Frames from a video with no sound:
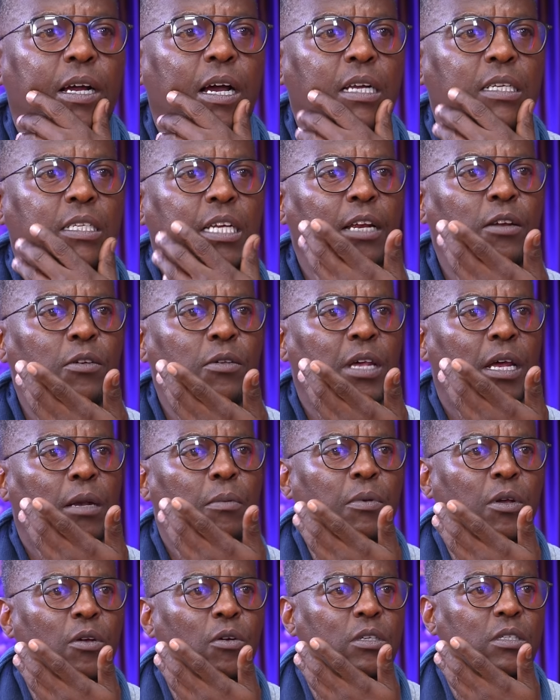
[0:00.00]
can't tell you
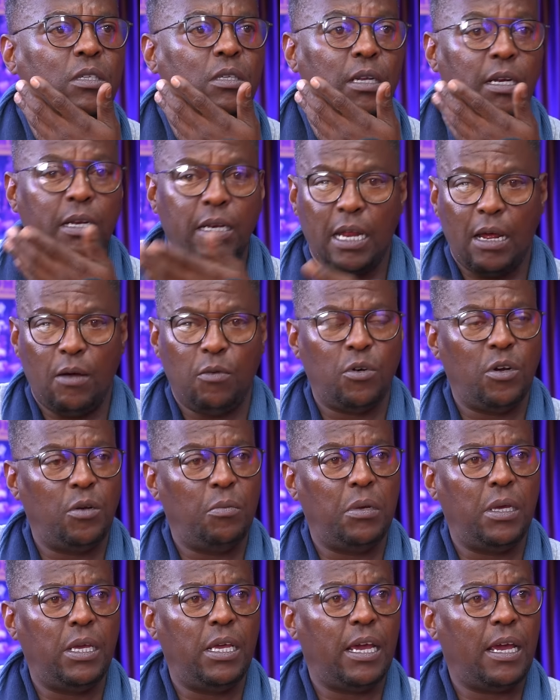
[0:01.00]
that because Lynn and I
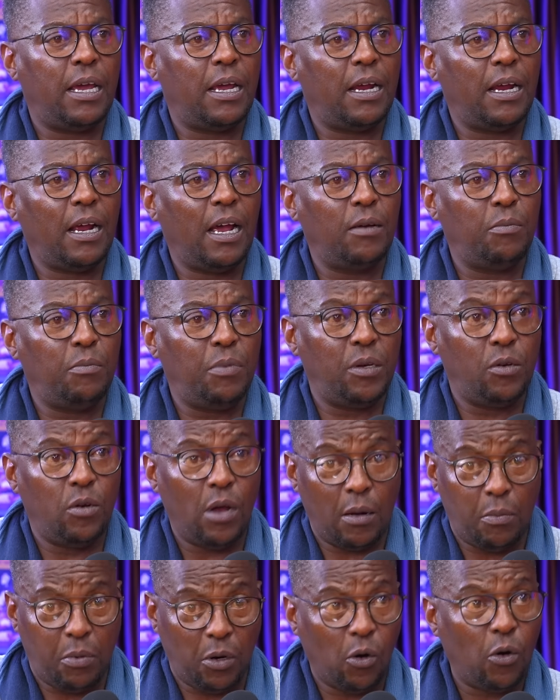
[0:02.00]
wouldn't be here.
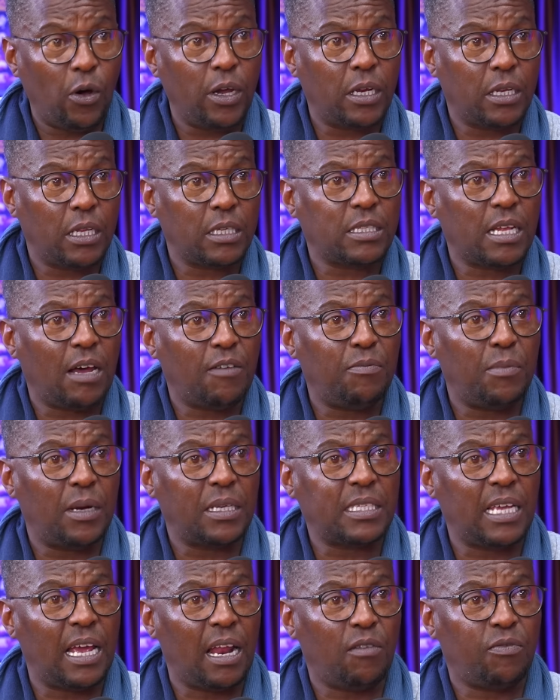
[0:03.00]
I'd be hoeing the stuff
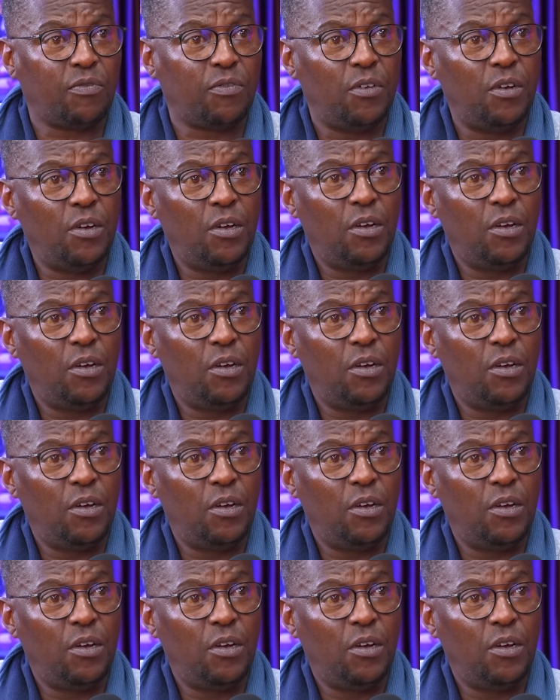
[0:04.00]
myself.